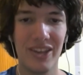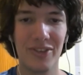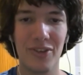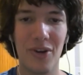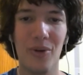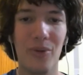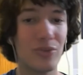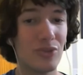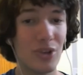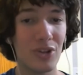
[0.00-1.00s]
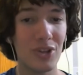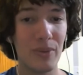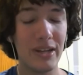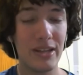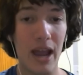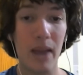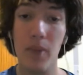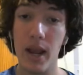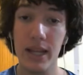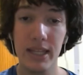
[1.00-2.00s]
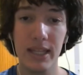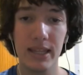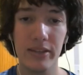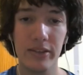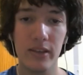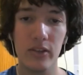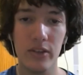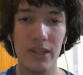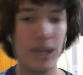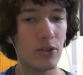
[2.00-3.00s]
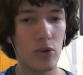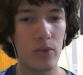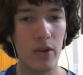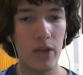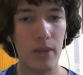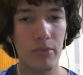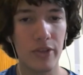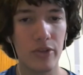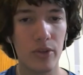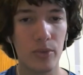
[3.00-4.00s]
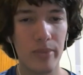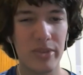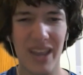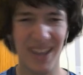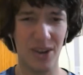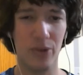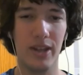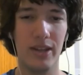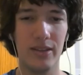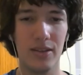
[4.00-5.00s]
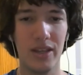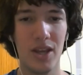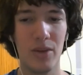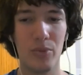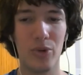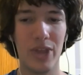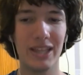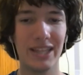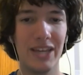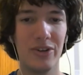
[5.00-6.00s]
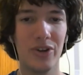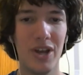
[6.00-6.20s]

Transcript: So, took a little bit of time. I did get the 60-day turnaround time that's on the website, and I'll get into more of that later.